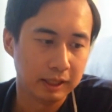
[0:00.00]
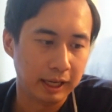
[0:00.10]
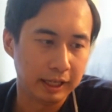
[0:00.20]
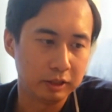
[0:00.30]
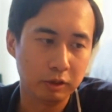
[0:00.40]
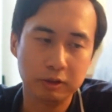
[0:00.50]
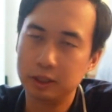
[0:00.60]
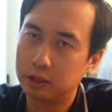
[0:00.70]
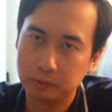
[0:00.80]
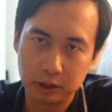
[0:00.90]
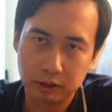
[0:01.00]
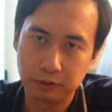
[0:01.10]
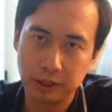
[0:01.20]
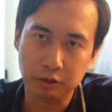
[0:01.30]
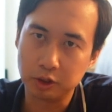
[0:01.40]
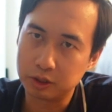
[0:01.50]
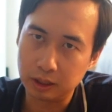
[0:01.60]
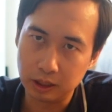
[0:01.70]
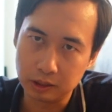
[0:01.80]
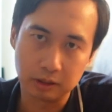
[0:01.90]
And you don't need too much of you just need
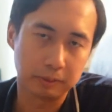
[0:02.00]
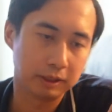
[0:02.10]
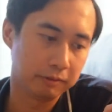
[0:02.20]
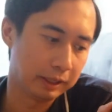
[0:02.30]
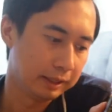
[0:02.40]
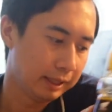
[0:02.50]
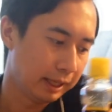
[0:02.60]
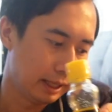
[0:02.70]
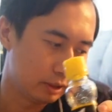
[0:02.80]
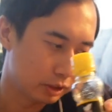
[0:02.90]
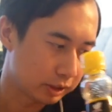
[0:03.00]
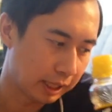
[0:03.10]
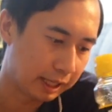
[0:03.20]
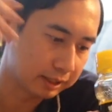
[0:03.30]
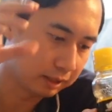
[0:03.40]
a little bit of it, and it just adds